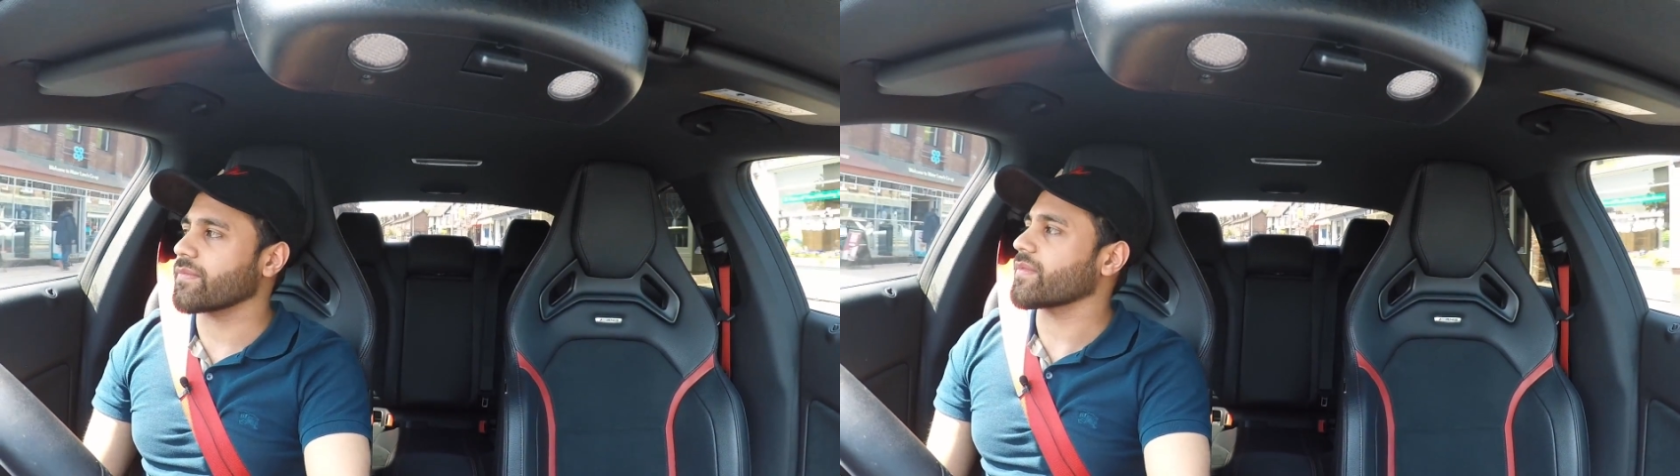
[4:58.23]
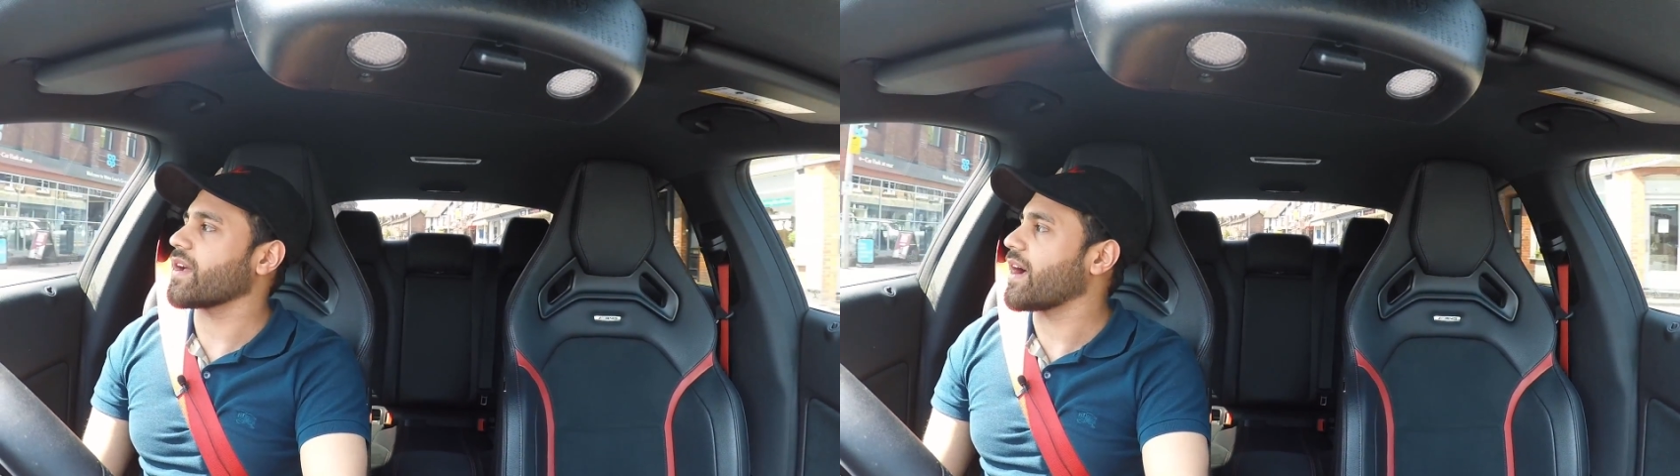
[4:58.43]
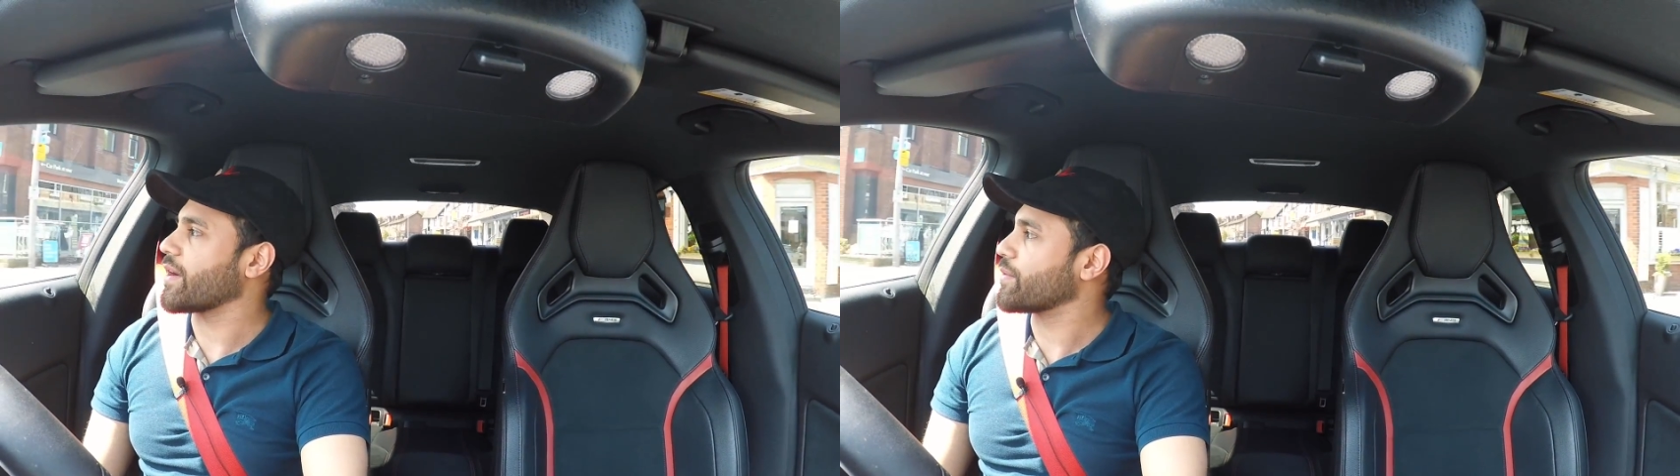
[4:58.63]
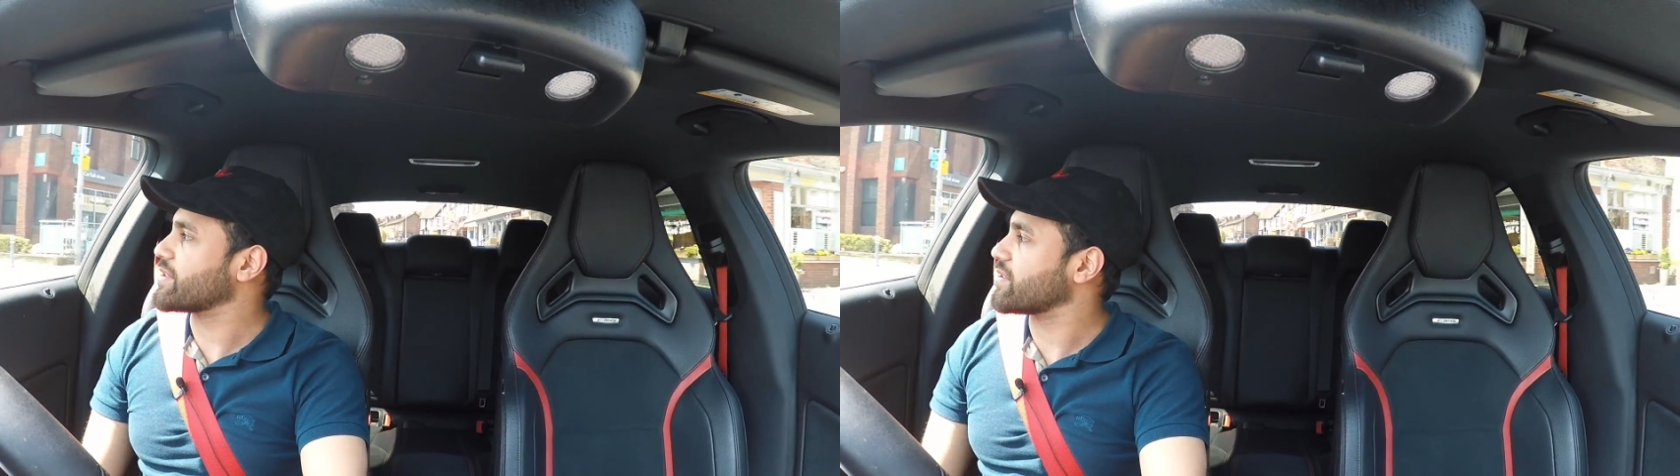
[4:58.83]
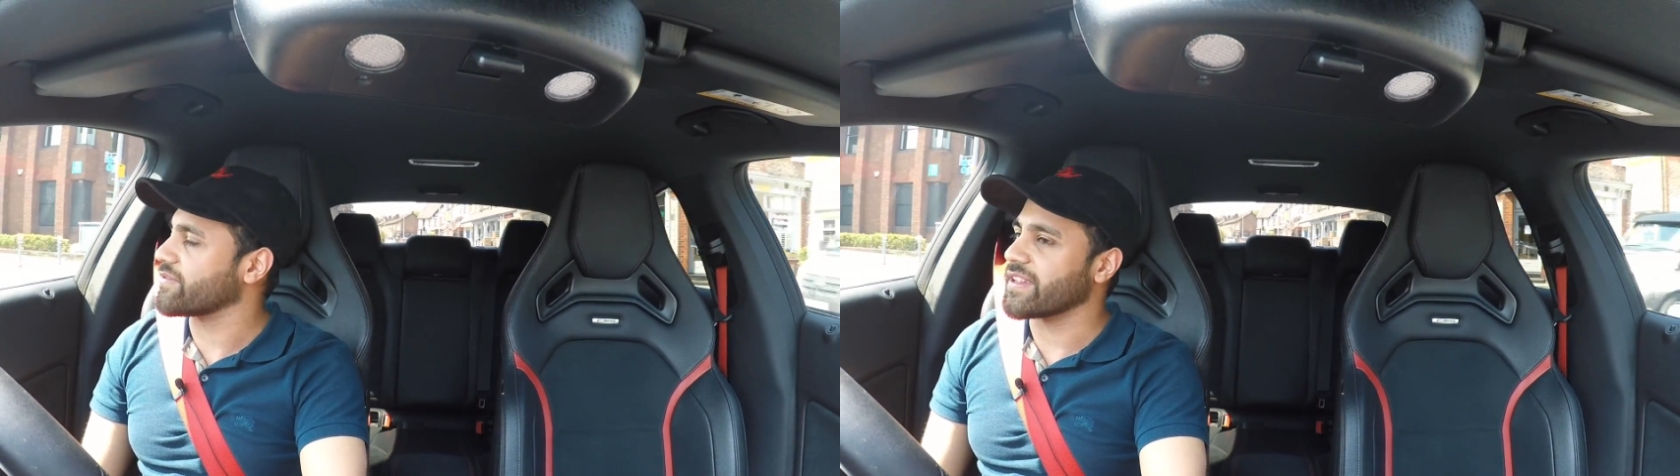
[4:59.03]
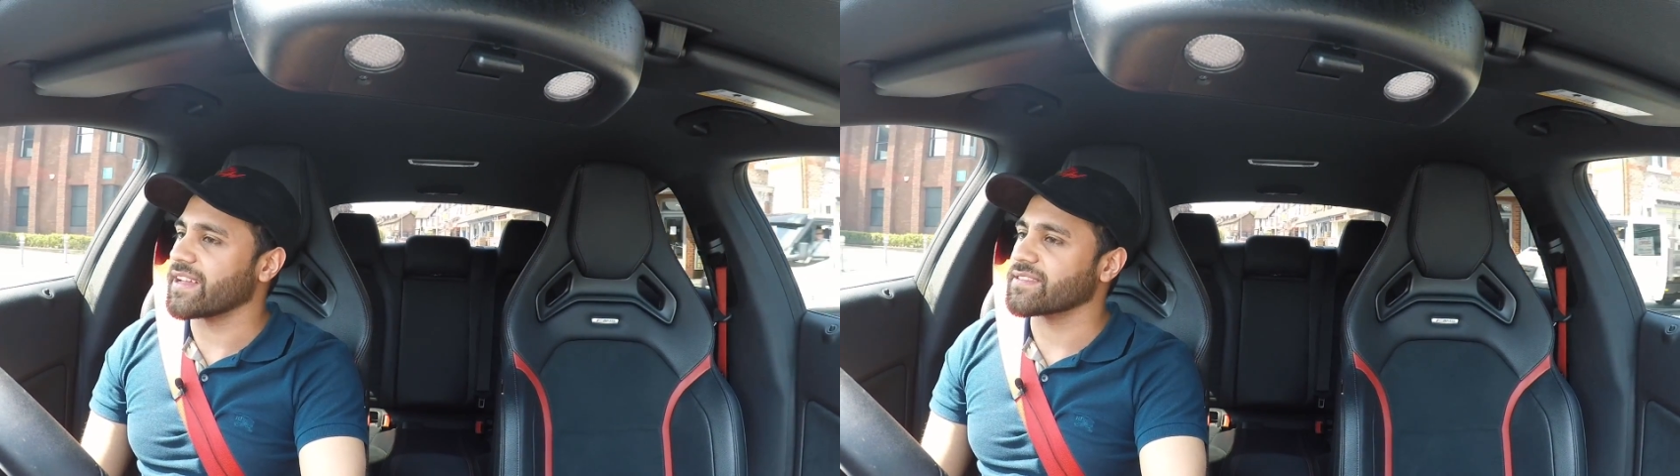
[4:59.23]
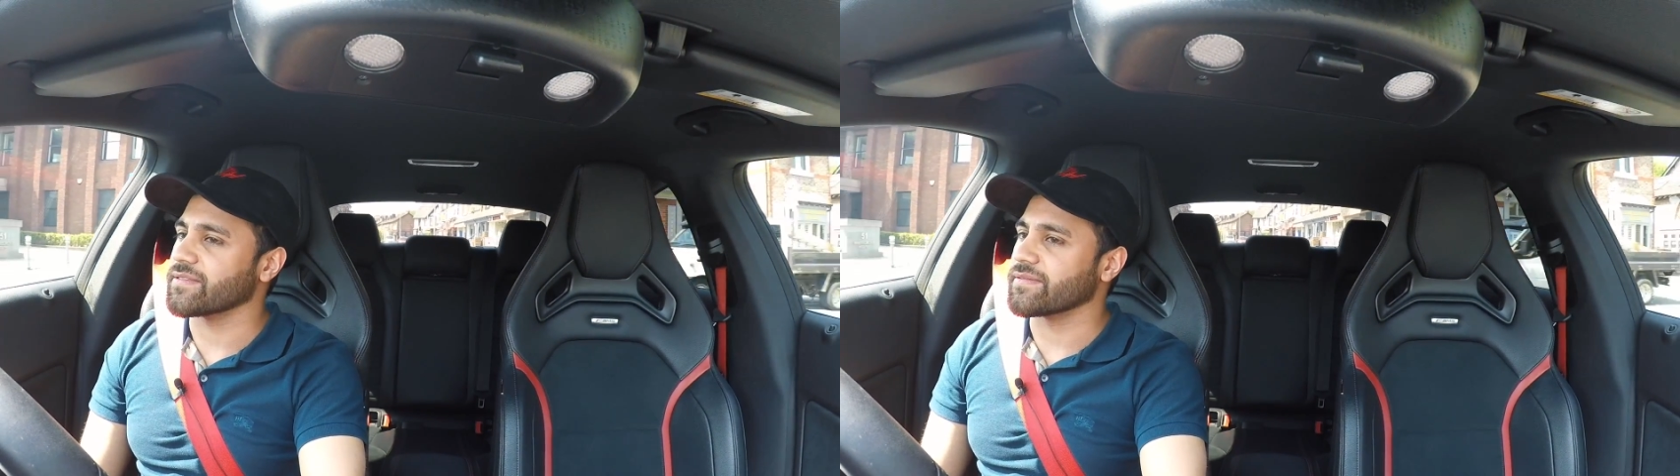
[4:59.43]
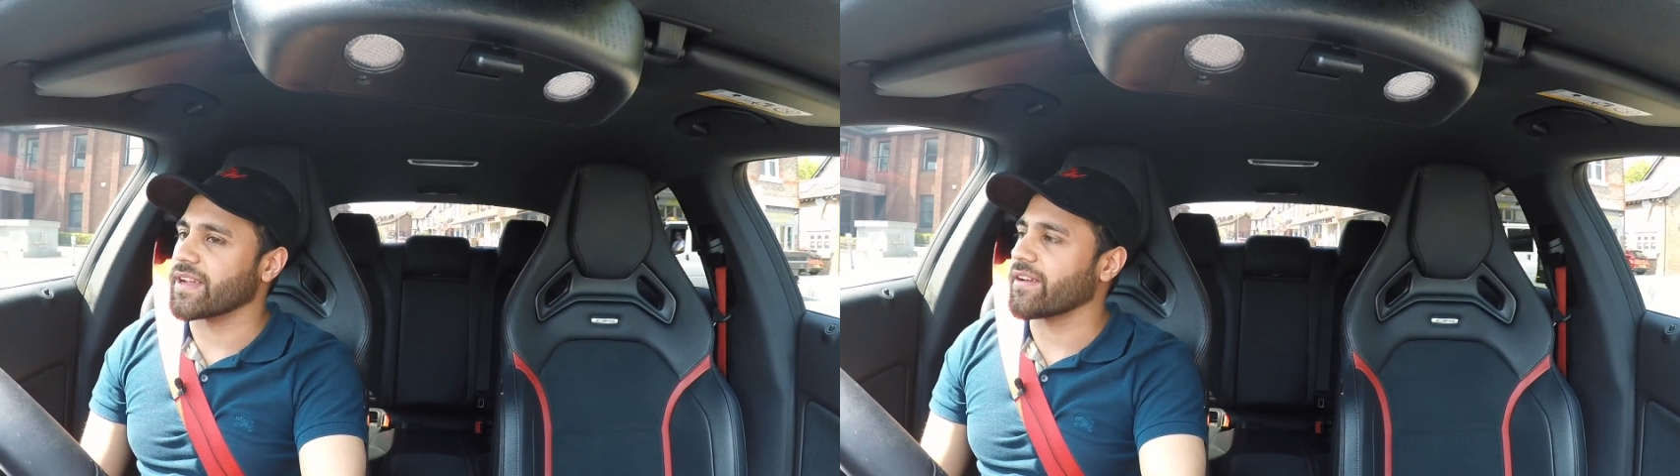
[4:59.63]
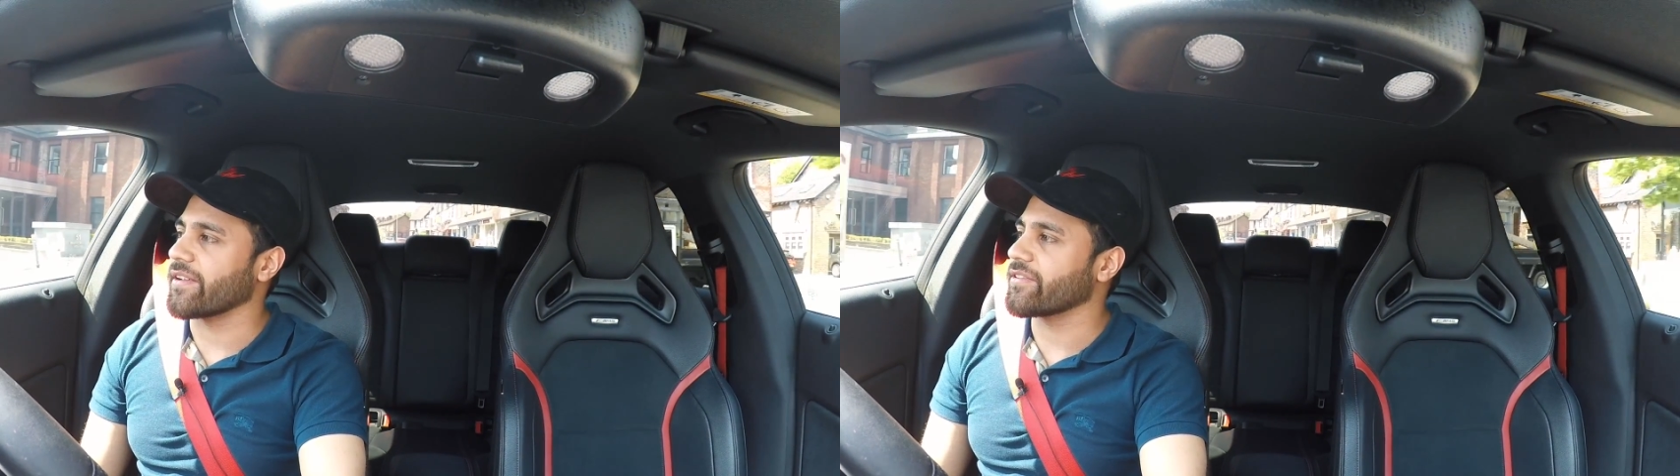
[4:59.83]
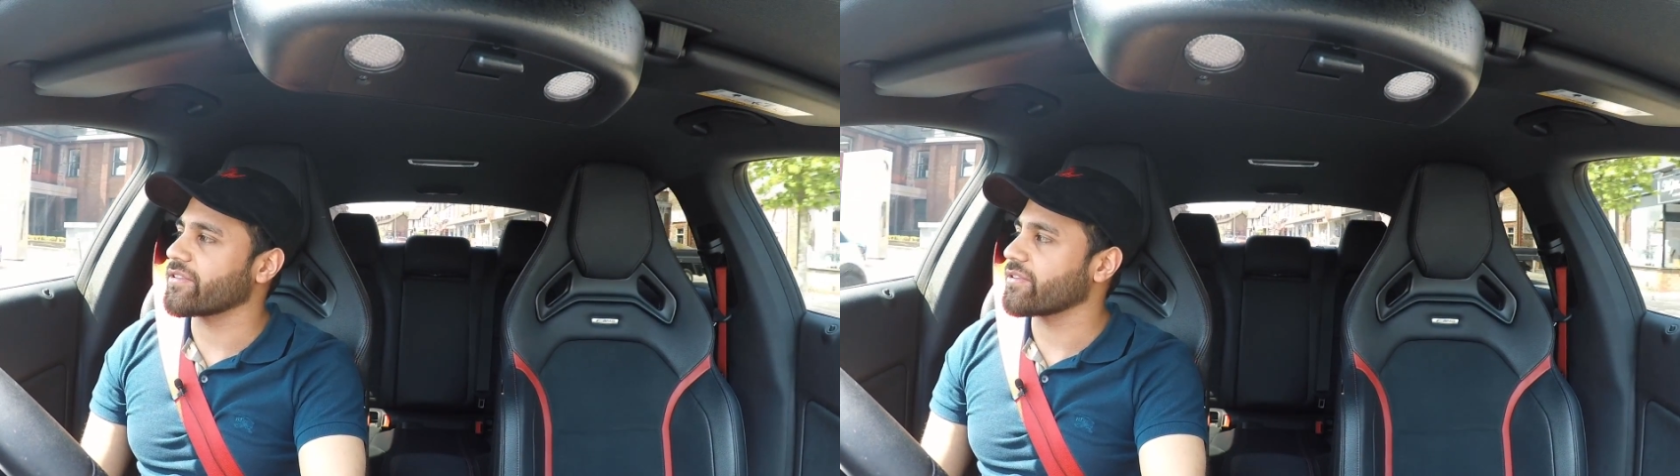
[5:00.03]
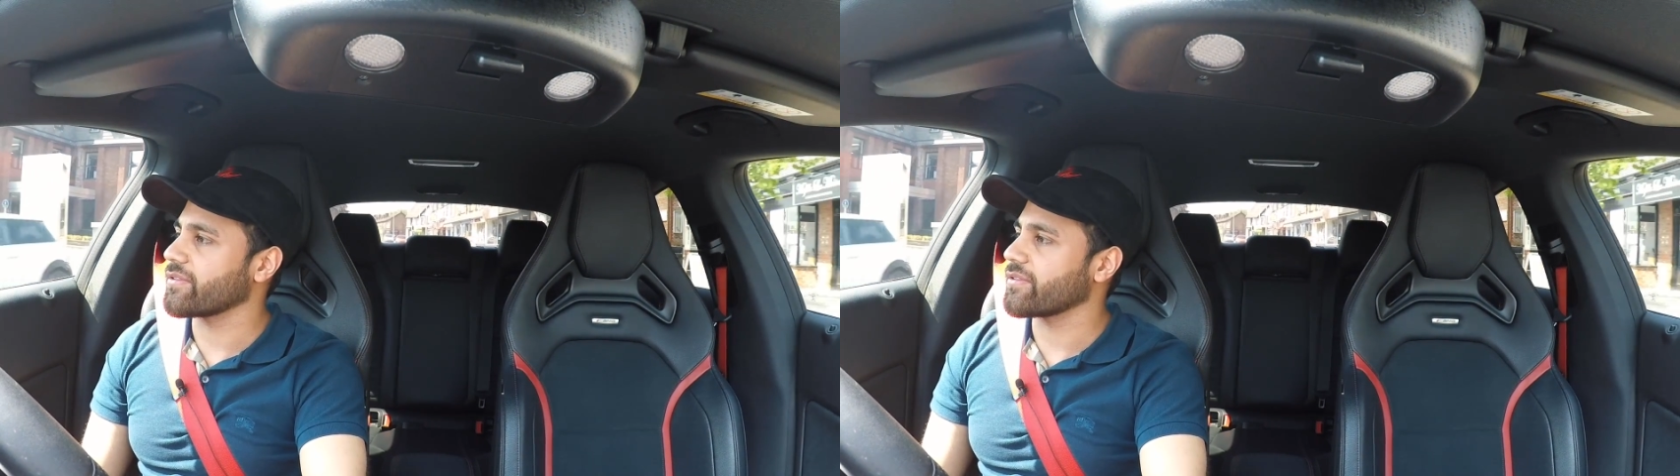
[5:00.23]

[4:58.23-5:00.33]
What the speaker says: I always love the Aston garage.